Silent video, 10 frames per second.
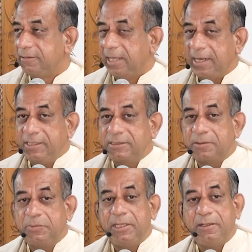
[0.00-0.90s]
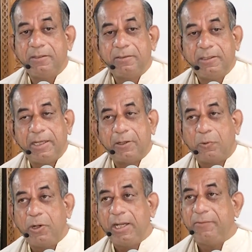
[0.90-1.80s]
That is something
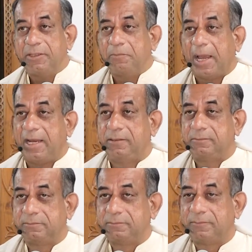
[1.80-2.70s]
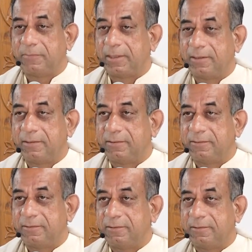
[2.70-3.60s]
only with man.
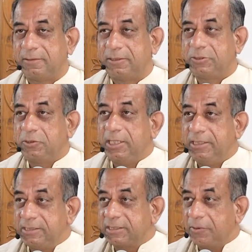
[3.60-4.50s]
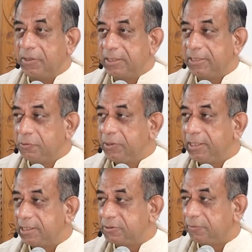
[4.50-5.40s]
So they discovered the
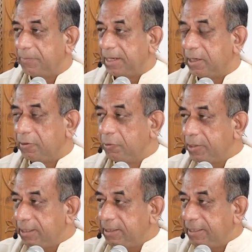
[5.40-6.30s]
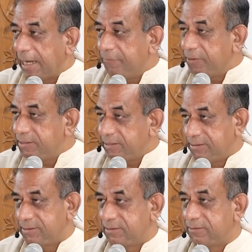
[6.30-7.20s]
uniqueness of Now look at the
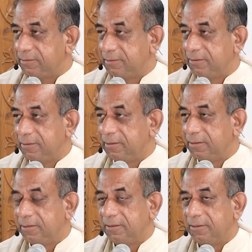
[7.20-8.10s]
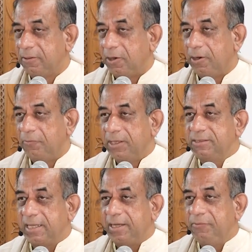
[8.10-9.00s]
divergence. On one
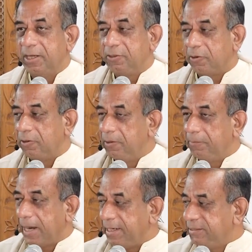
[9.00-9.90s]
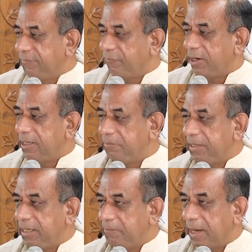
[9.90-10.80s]
side we are told man is a fallen
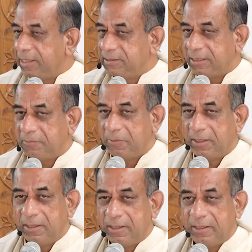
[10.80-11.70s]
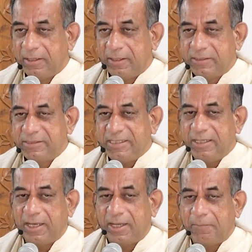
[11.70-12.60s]
being, man is a
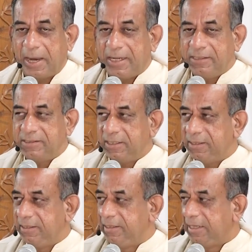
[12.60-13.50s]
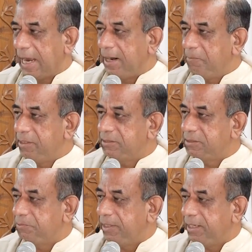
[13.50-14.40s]
sinner, man is a damned
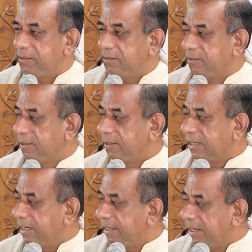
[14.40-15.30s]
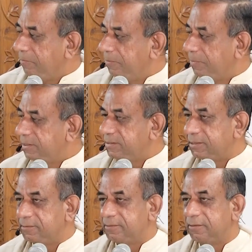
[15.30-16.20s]
spirit, condemned
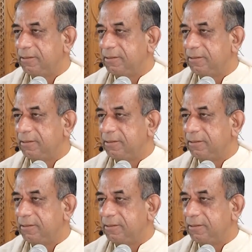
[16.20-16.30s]
person.